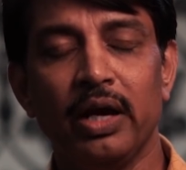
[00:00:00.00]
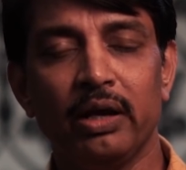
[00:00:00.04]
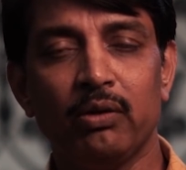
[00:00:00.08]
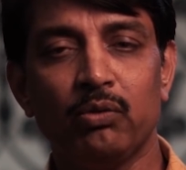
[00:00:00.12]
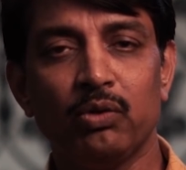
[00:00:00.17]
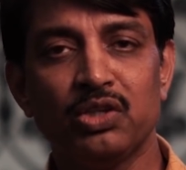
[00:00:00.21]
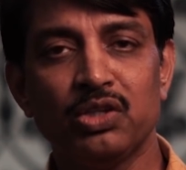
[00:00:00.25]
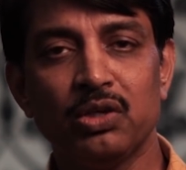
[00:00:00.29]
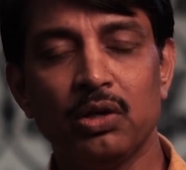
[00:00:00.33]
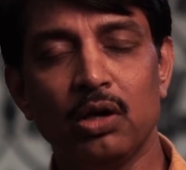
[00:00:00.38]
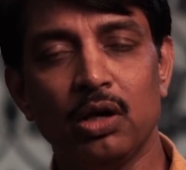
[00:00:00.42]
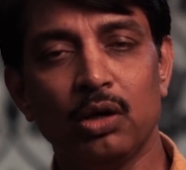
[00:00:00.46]
A
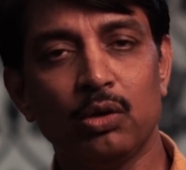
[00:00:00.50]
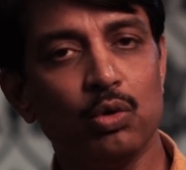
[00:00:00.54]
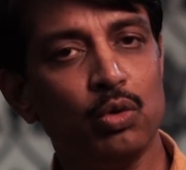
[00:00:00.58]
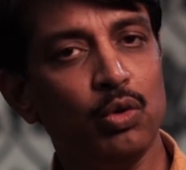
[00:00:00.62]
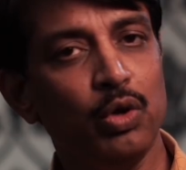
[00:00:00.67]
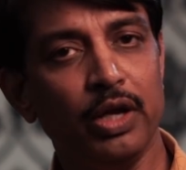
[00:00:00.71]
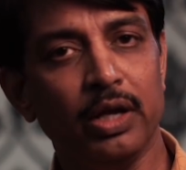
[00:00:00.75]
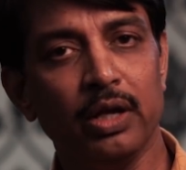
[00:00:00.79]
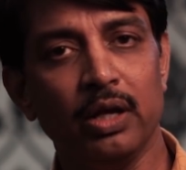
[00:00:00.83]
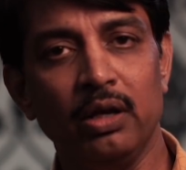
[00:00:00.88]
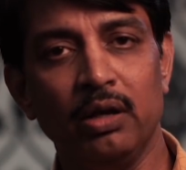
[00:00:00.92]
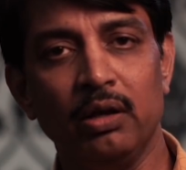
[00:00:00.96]
question or
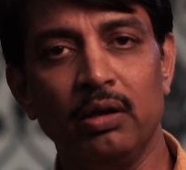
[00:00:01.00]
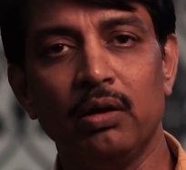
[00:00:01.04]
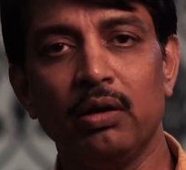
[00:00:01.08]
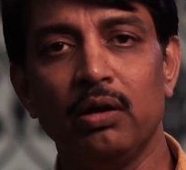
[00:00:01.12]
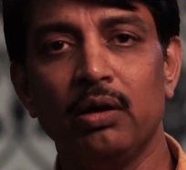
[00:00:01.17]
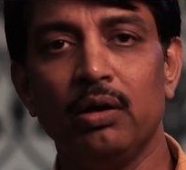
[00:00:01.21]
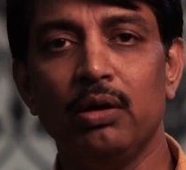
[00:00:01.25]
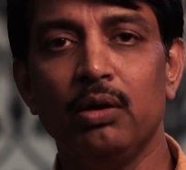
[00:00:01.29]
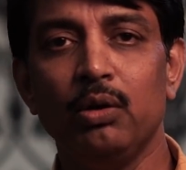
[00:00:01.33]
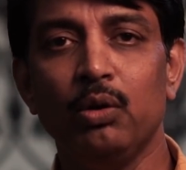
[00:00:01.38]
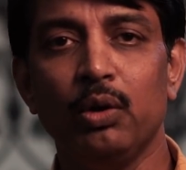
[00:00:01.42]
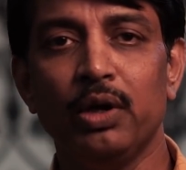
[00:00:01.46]
two, you can
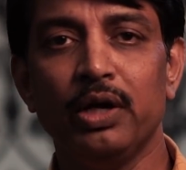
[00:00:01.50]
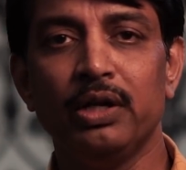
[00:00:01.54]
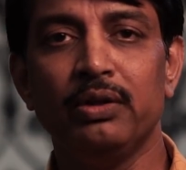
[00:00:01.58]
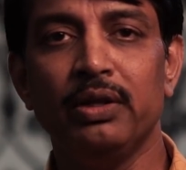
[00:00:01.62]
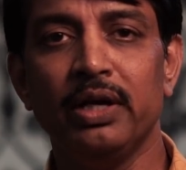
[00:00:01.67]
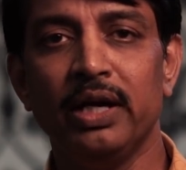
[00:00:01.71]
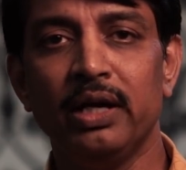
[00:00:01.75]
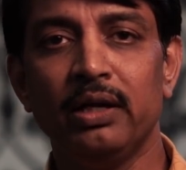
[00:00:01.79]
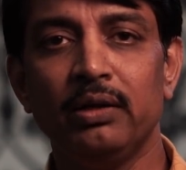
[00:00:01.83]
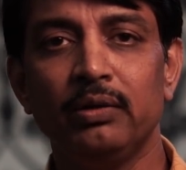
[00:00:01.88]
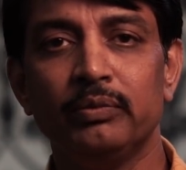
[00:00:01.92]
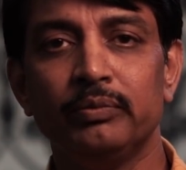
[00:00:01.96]
do
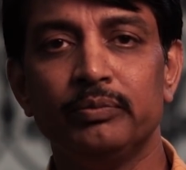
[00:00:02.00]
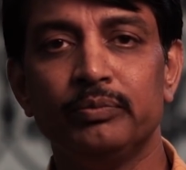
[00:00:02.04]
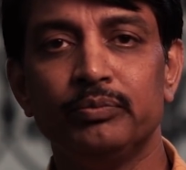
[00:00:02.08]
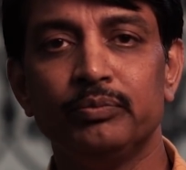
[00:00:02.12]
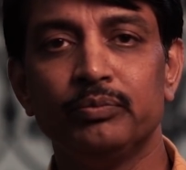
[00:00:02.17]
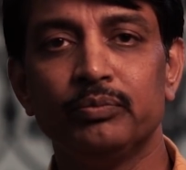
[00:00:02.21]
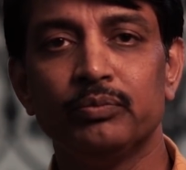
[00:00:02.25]
it there.